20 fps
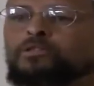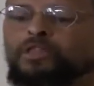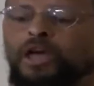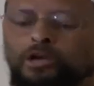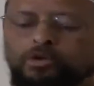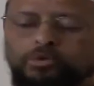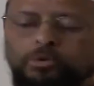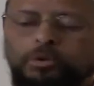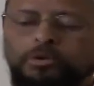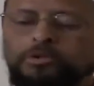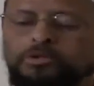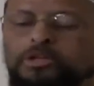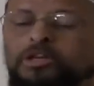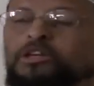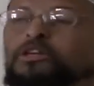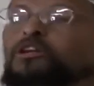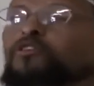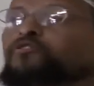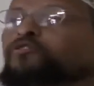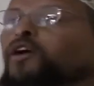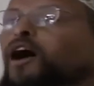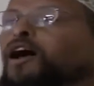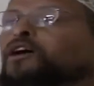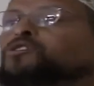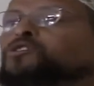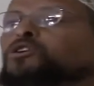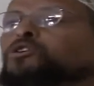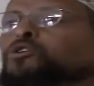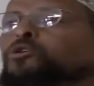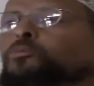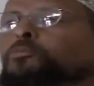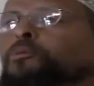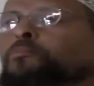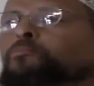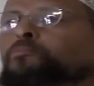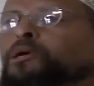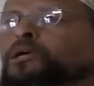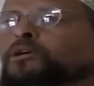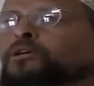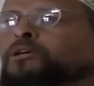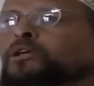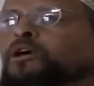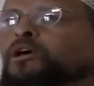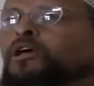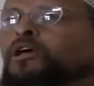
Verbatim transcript: That's what dignifies a human being.